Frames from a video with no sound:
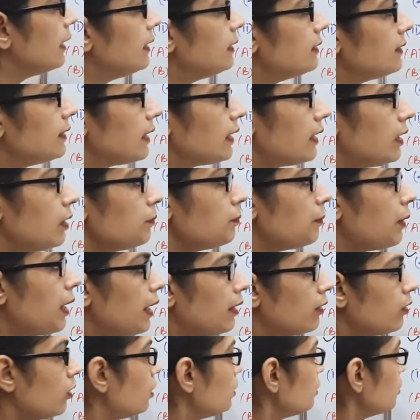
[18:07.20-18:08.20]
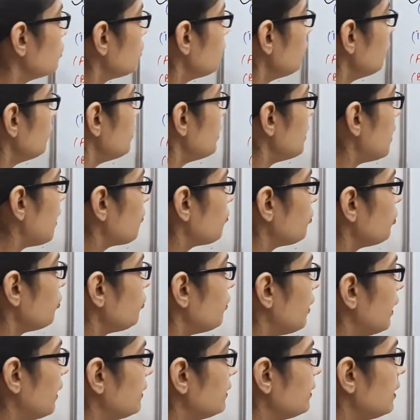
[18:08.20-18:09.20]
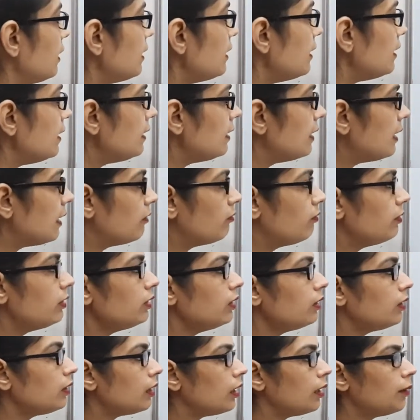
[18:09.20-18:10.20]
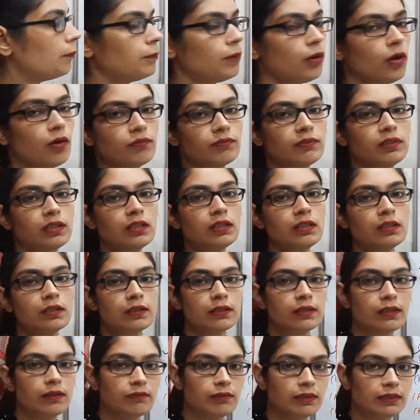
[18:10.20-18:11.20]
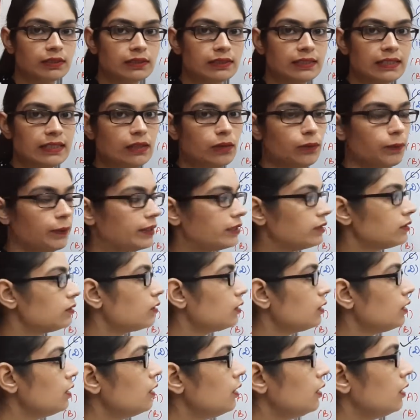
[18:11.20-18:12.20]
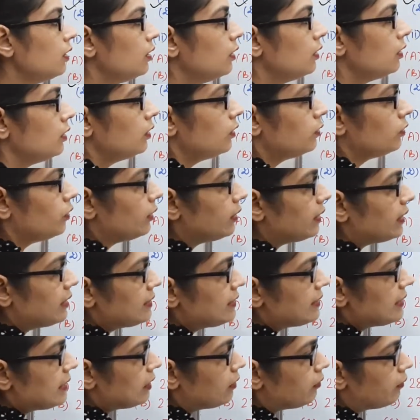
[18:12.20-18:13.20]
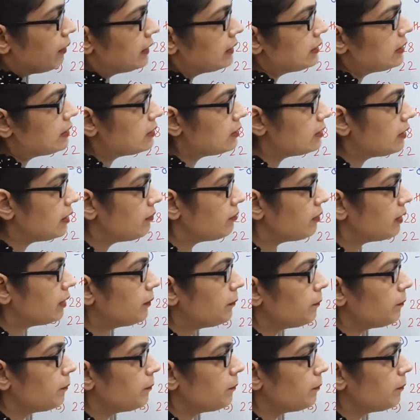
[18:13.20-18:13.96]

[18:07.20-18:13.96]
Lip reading: second part also we have to find the 11th term of the given sequence. So this sequence is given,